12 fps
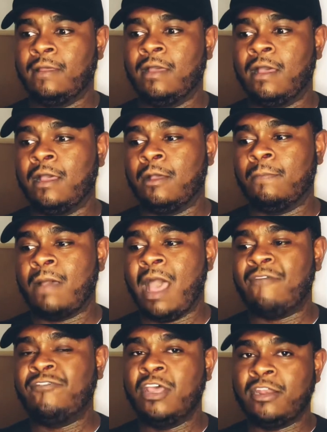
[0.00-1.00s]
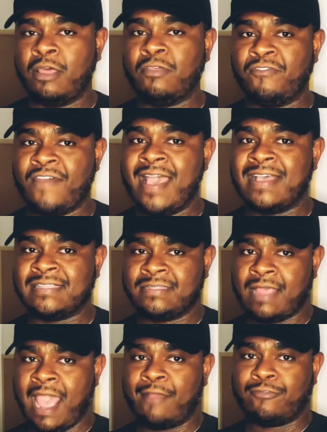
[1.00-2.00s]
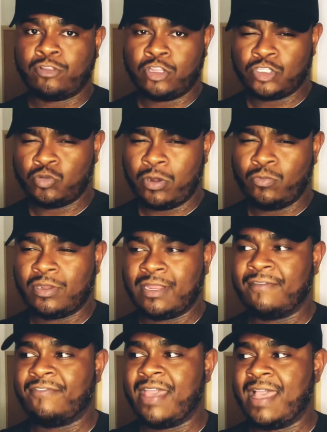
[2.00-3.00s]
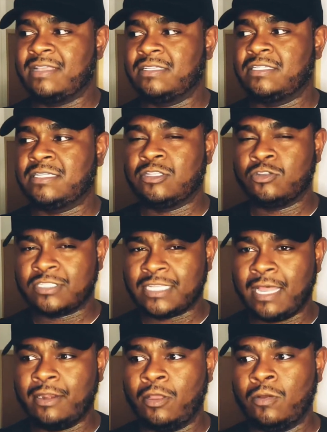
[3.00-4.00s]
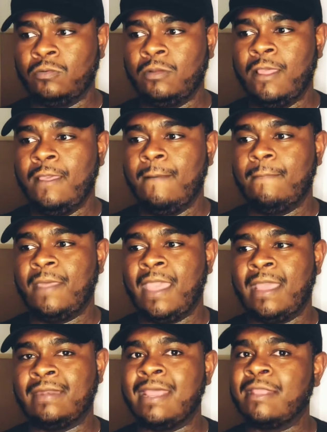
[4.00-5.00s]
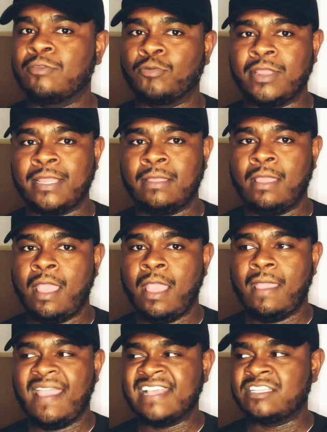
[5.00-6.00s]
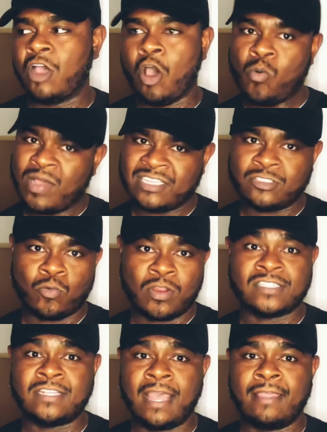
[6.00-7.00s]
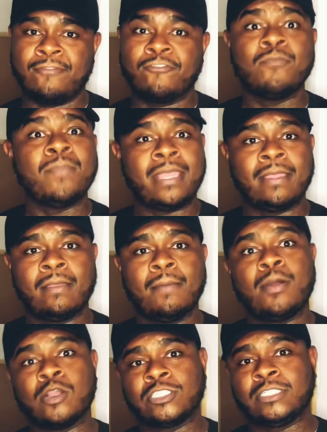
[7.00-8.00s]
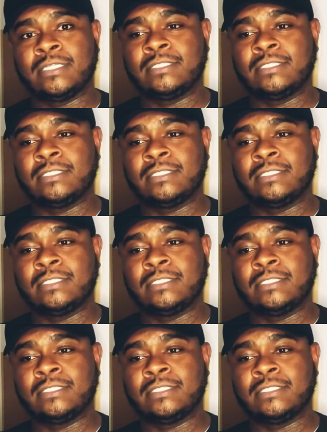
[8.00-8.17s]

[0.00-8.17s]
I've done other fasts after this 21-day fast, just a little side note, and day three is always the worst day for me personally.